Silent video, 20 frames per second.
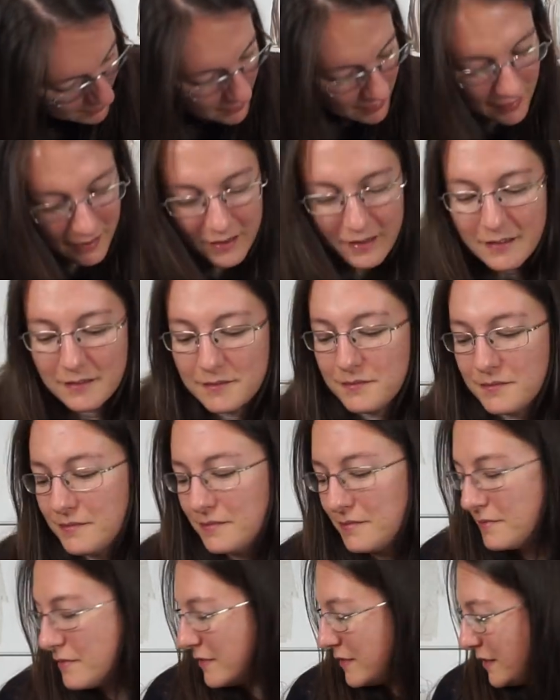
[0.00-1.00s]
Yeah.
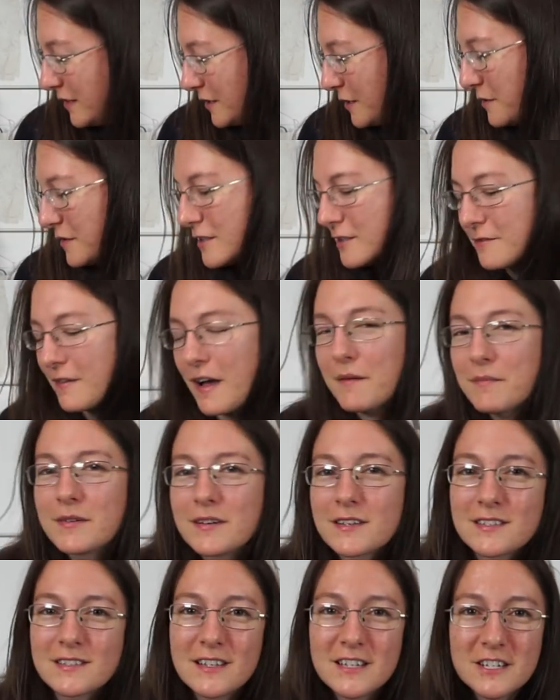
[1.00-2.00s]
You know, this
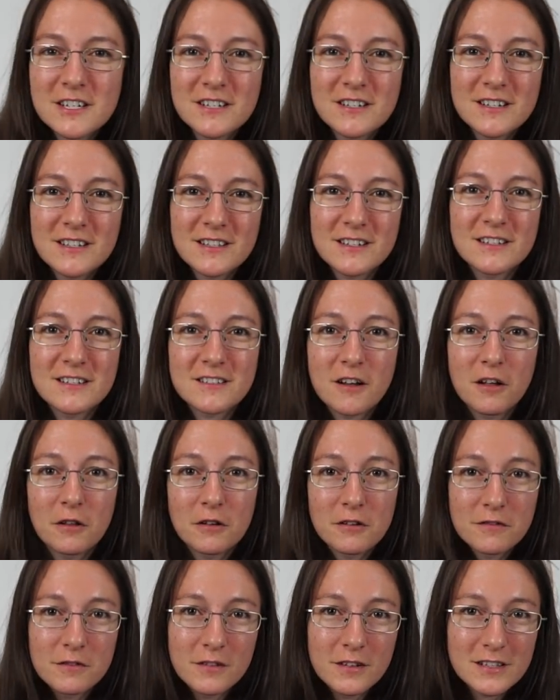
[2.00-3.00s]
fabric selection isn't as
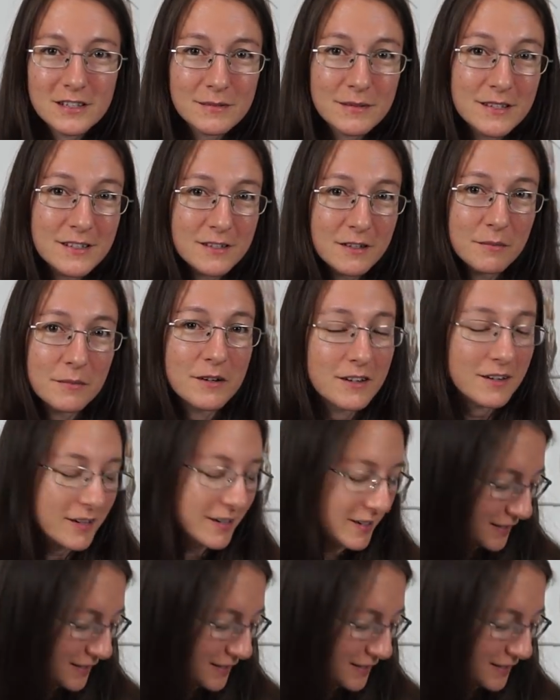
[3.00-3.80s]
colorful as my summer